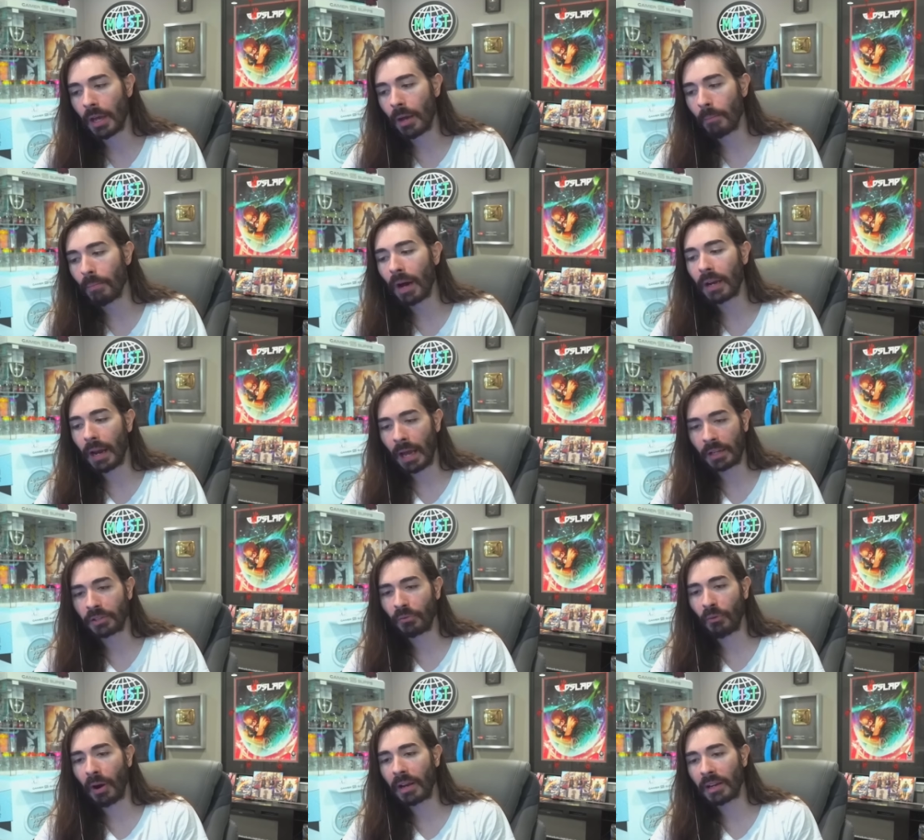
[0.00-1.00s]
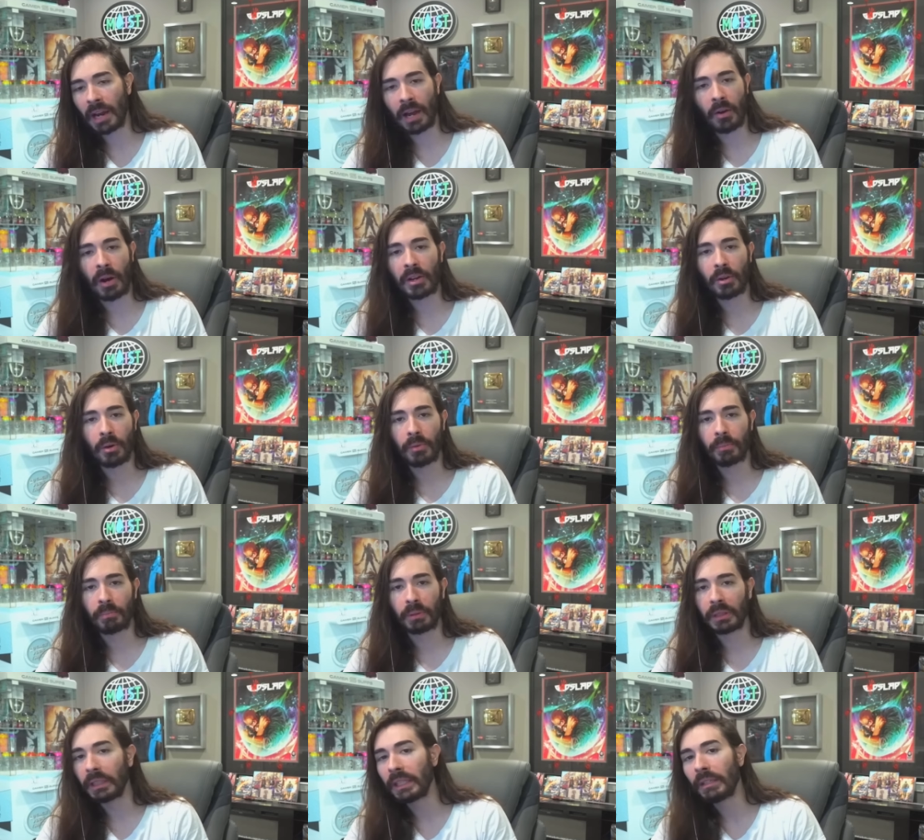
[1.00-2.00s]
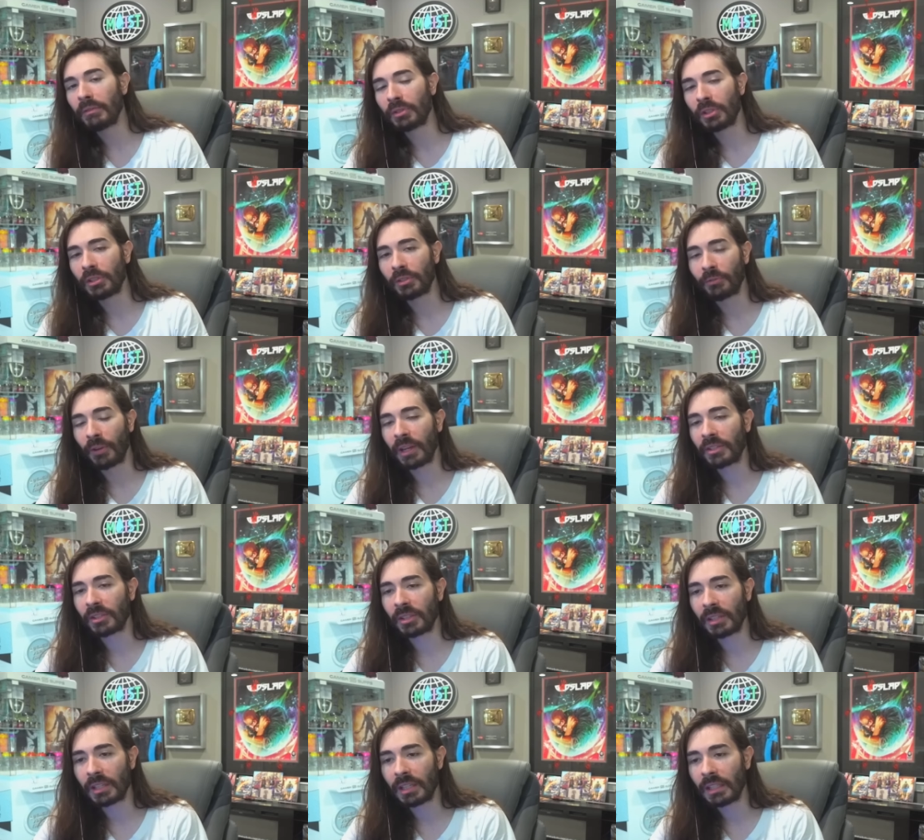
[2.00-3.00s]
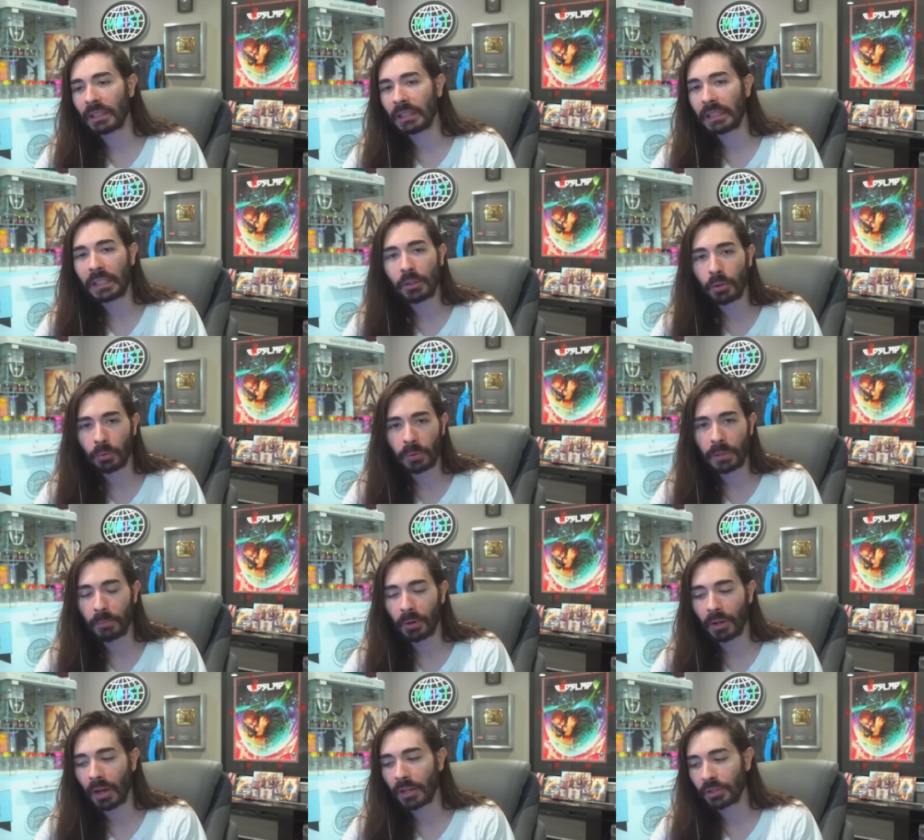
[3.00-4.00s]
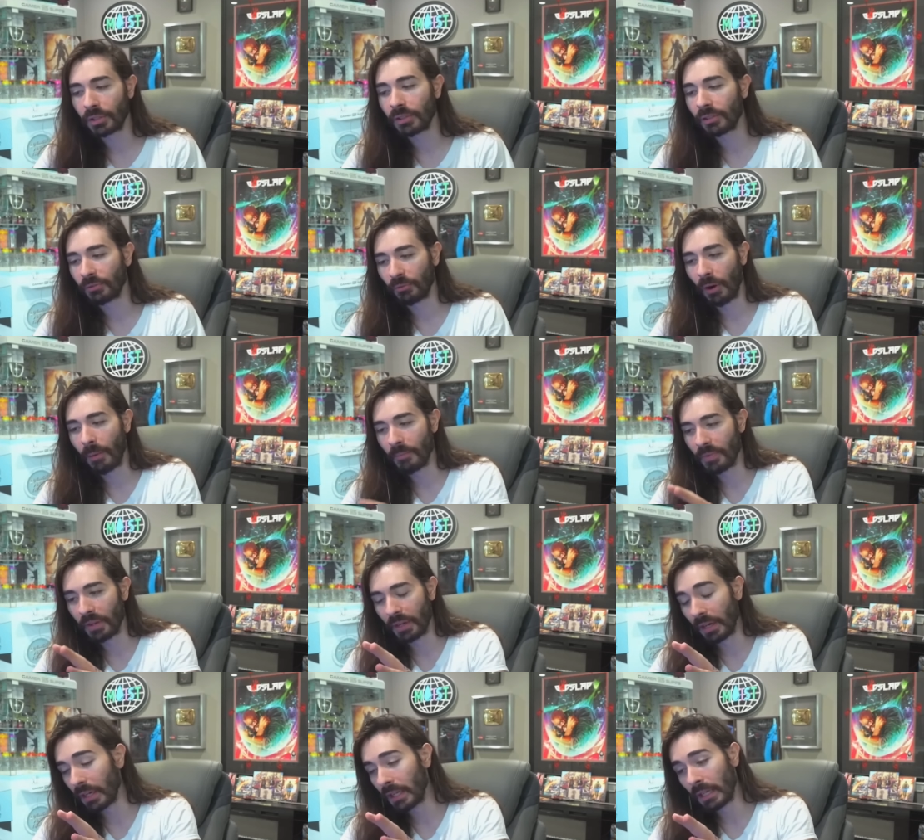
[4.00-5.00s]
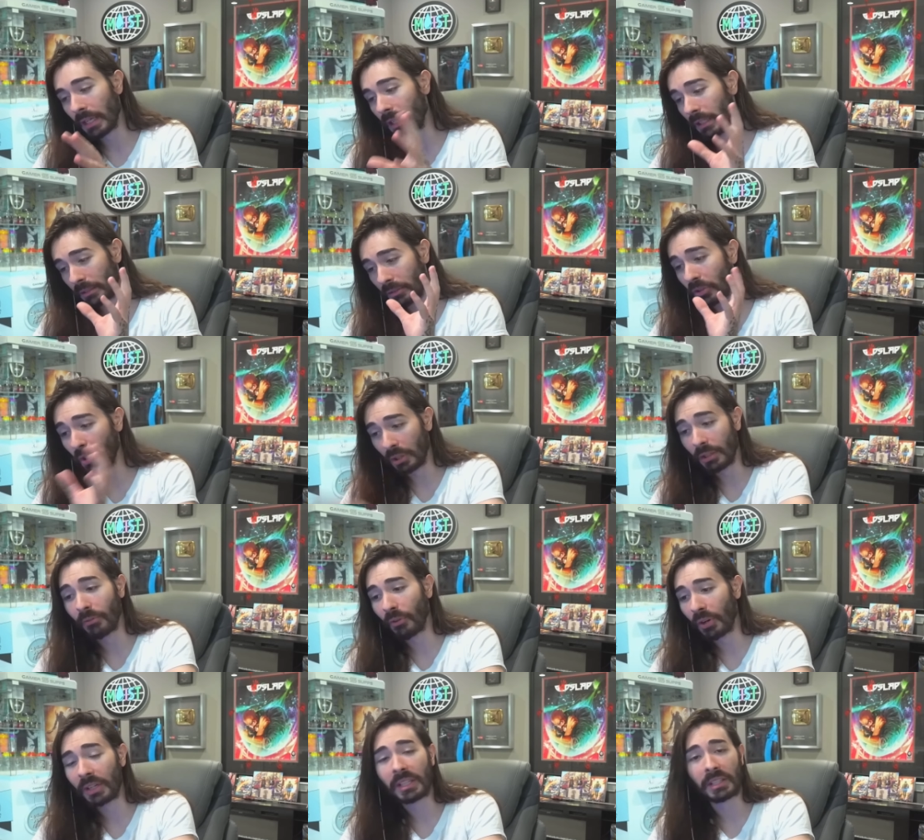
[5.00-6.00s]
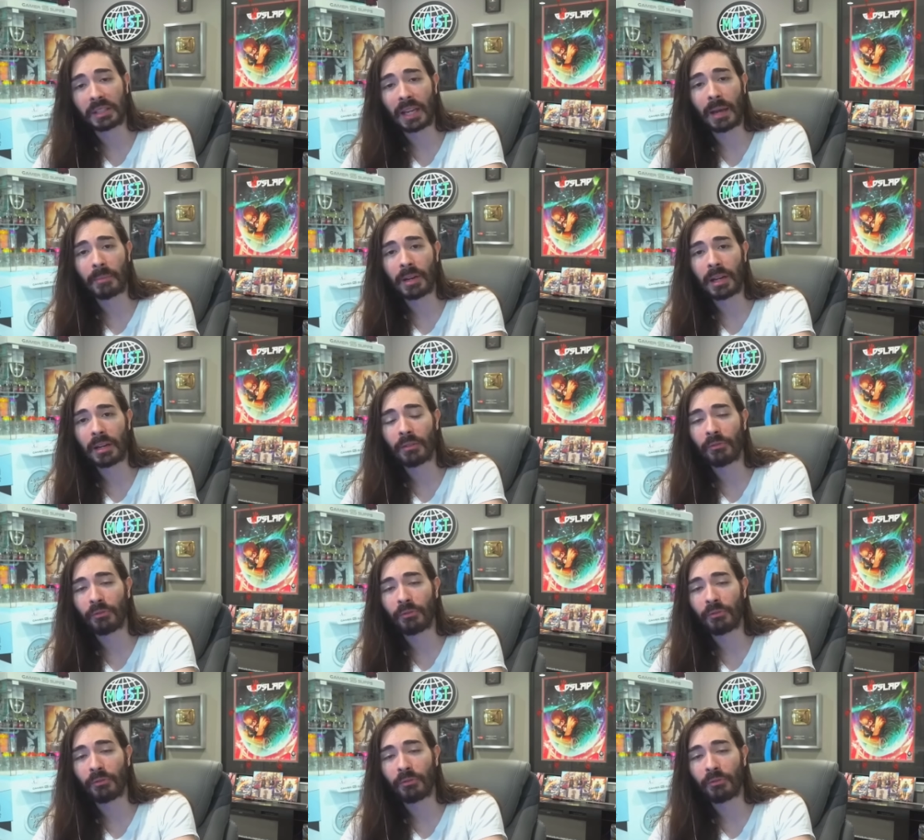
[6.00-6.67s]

But as of right now, I don't believe she's facing any legal repercussions from the delivering contaminated